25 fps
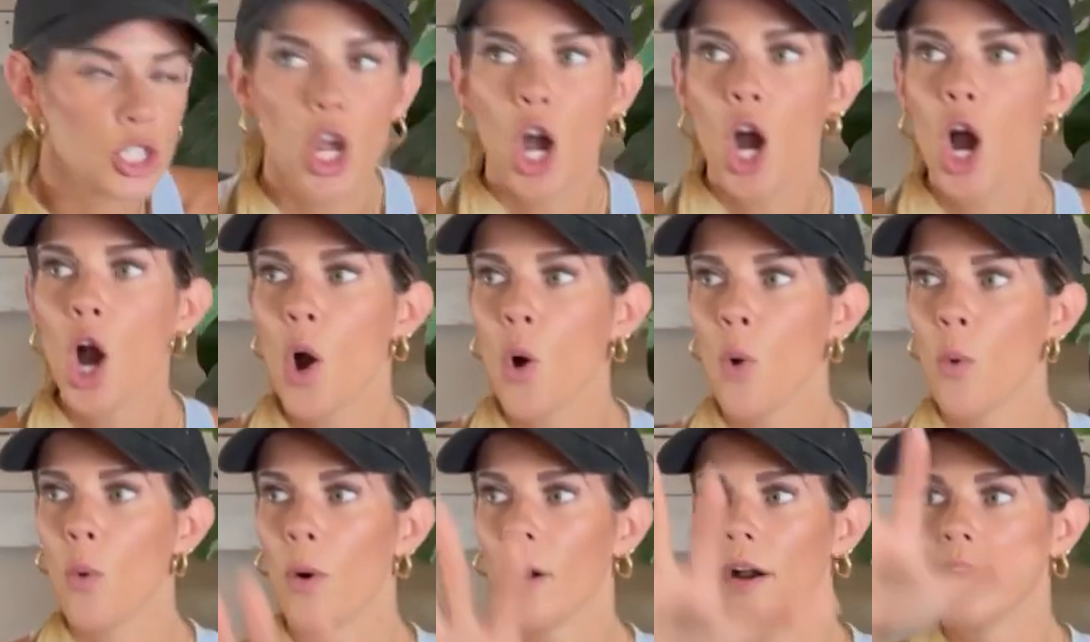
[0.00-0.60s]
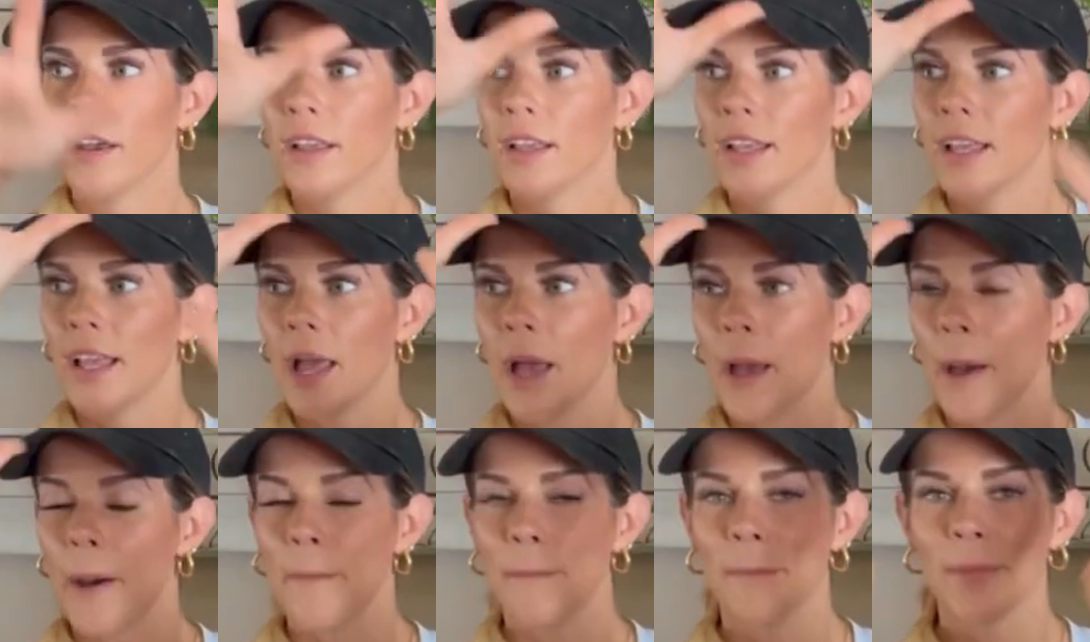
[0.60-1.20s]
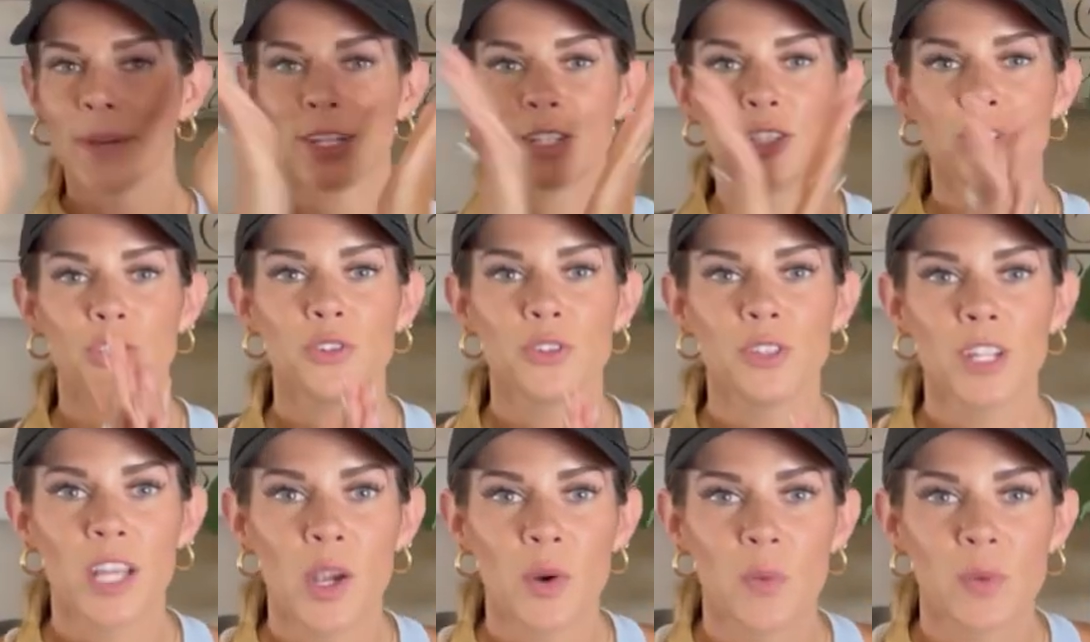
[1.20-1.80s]
No, my due
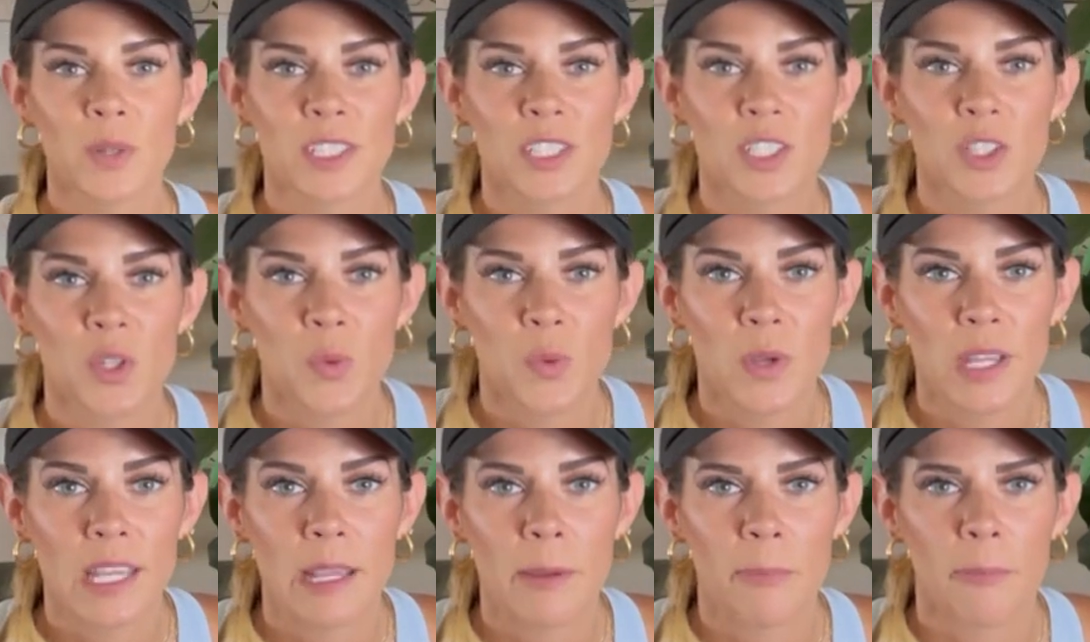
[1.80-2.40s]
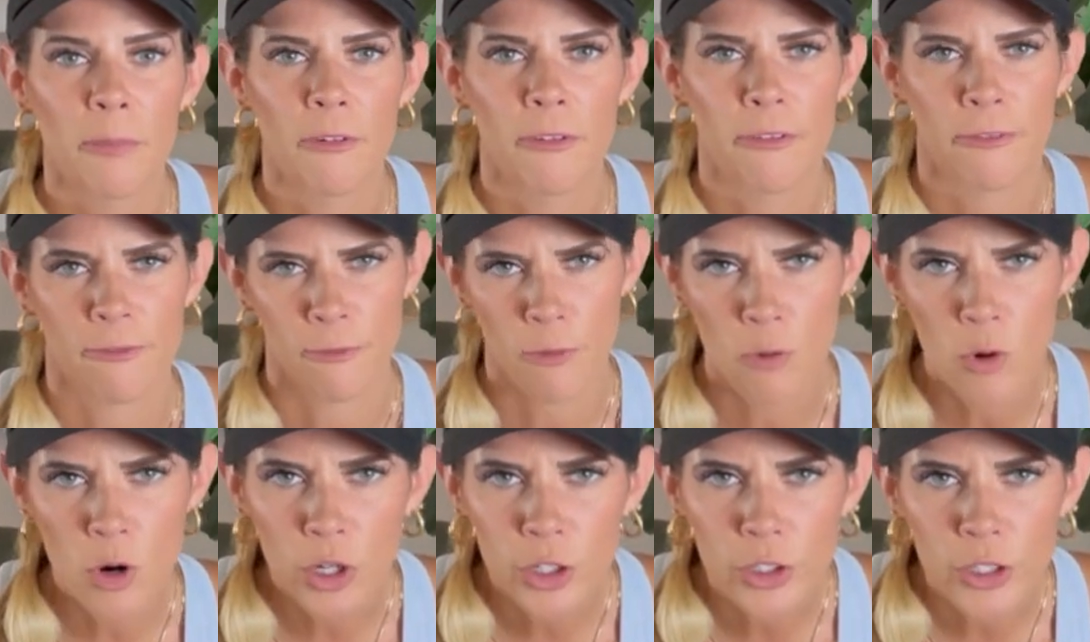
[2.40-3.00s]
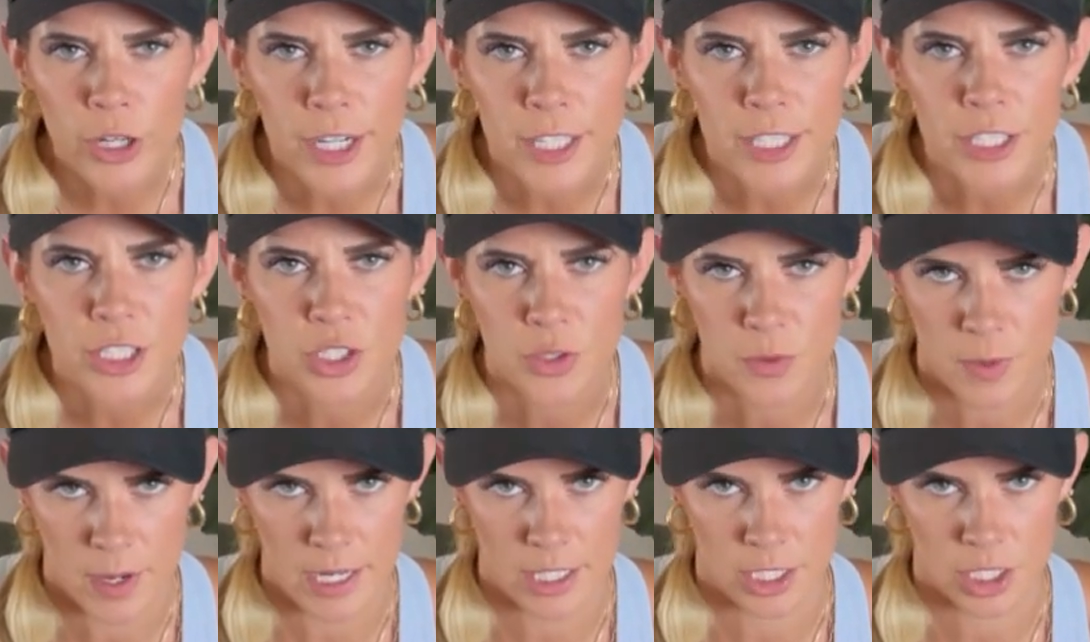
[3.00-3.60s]
date was the week before
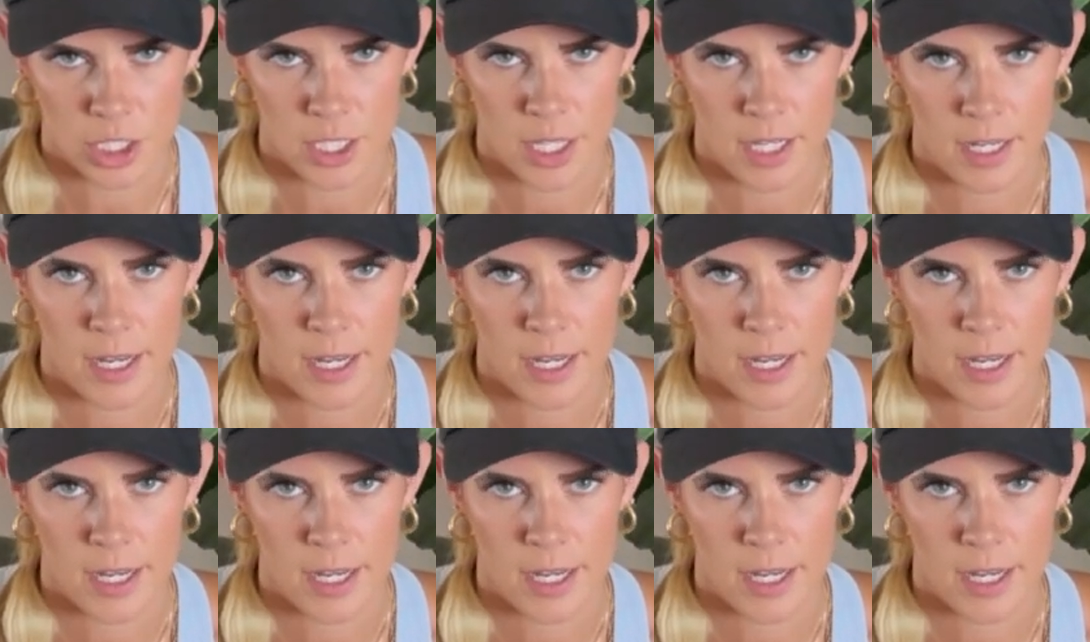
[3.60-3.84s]
graduation.